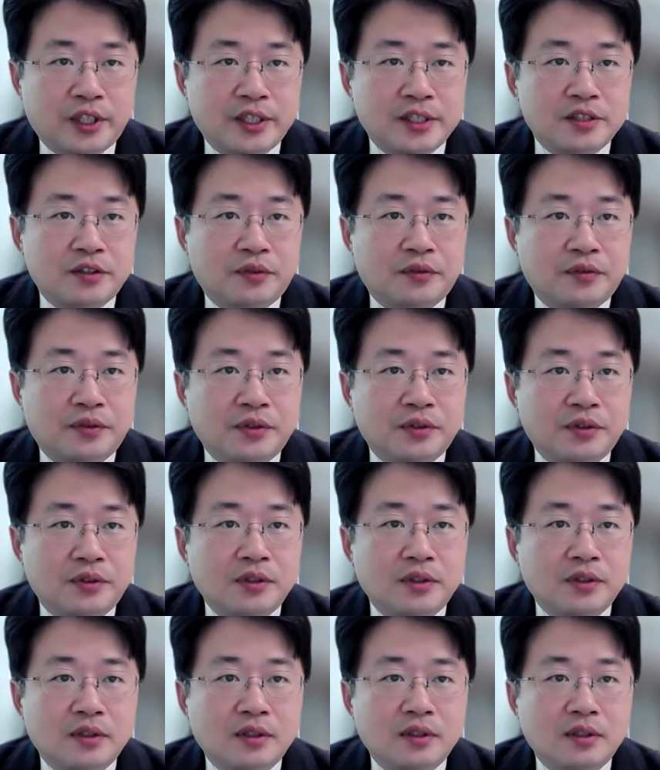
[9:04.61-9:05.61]
fuel
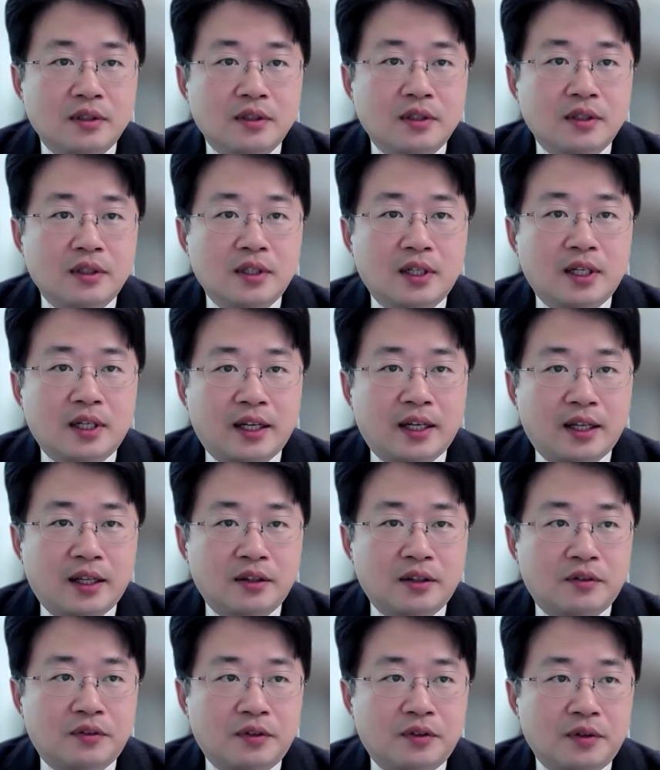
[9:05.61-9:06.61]
and the
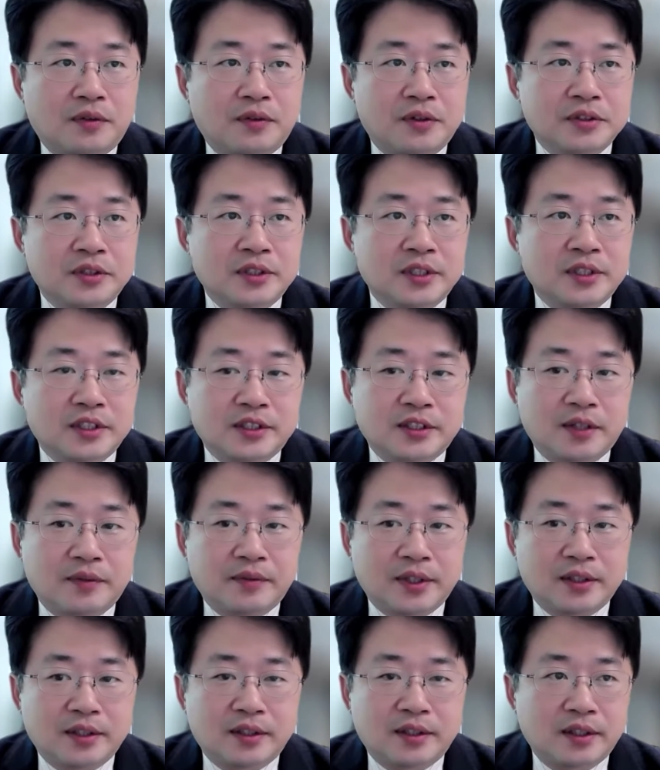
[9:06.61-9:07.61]
propulsion system
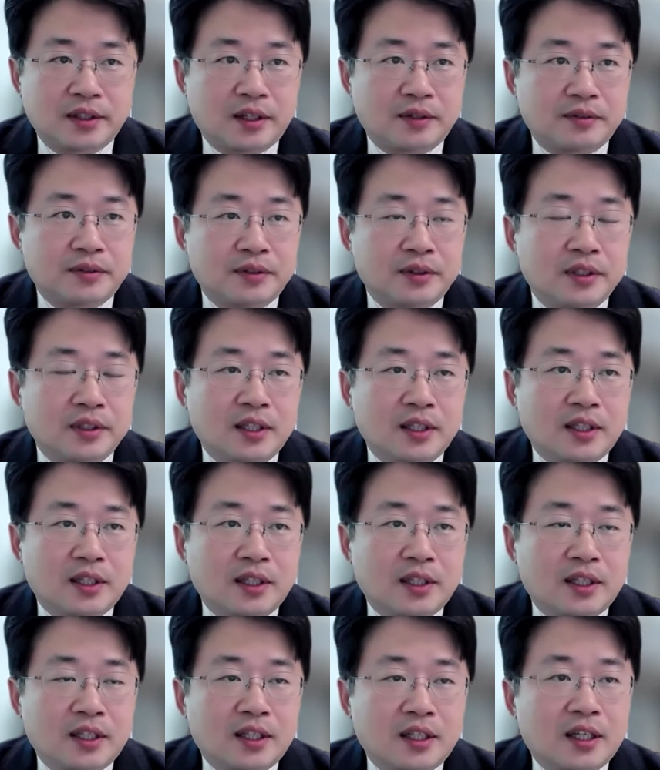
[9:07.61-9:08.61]
itself.
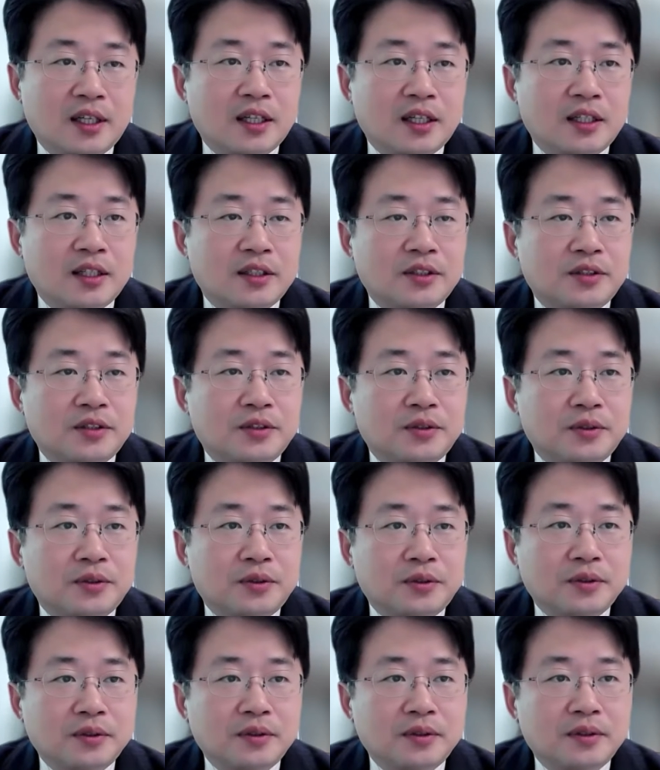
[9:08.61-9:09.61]
So
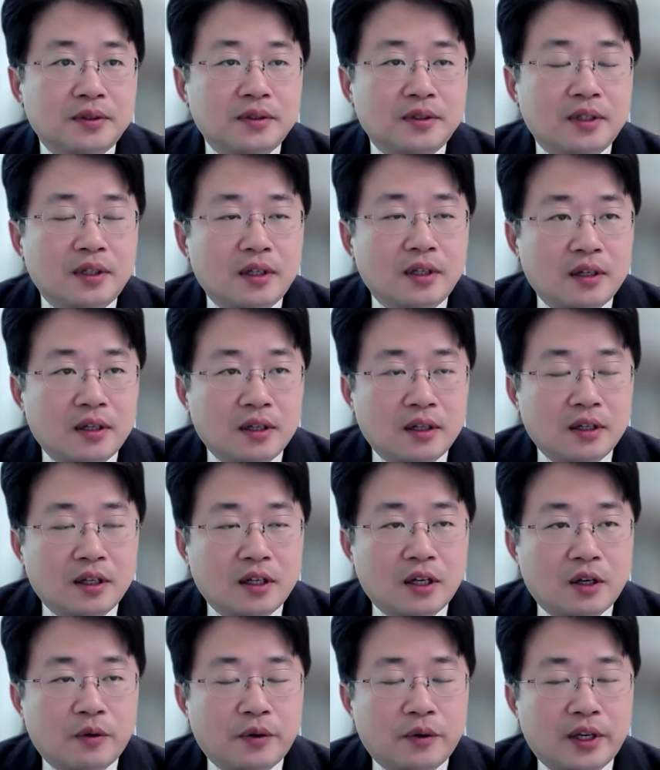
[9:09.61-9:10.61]
we
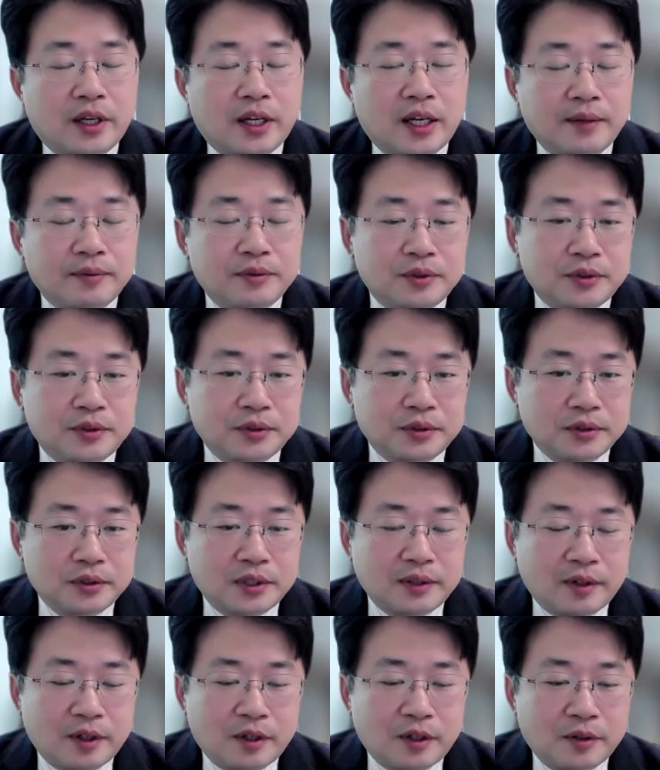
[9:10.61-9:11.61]
have to develop
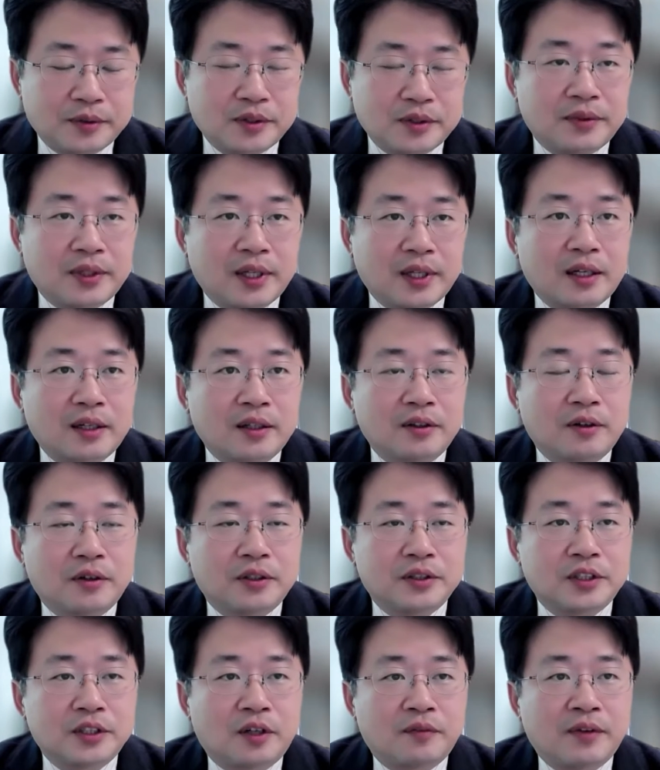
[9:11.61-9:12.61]
some technology
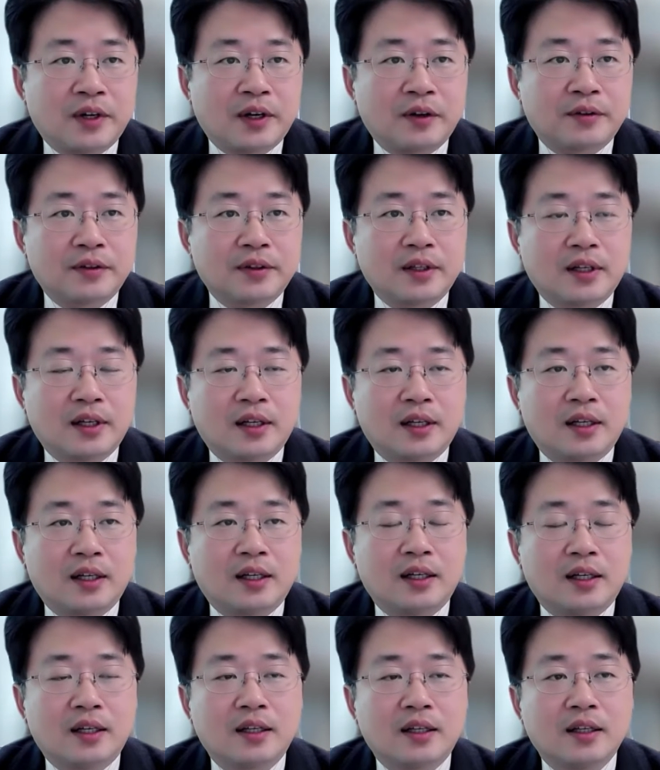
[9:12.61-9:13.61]
about
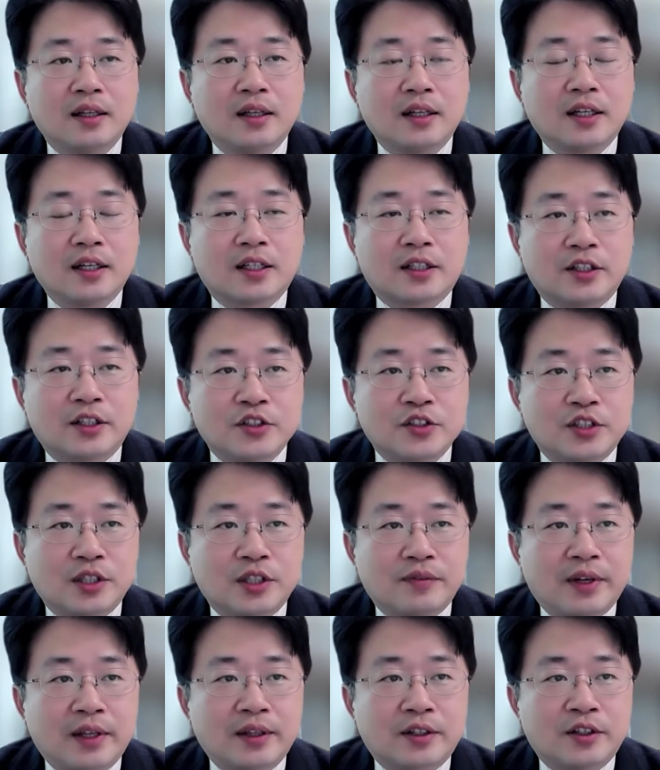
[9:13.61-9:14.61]
green ship and
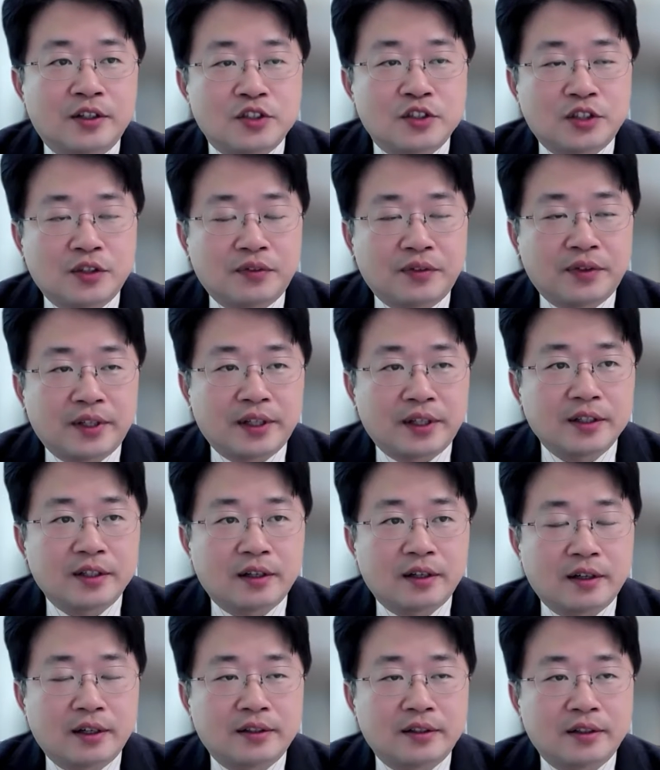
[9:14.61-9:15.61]
green shipping
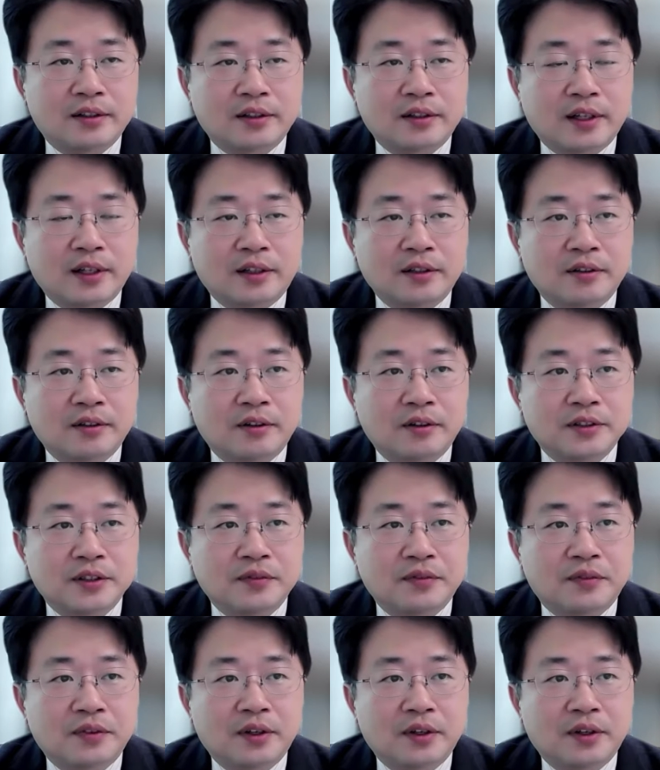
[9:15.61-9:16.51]
related technology, but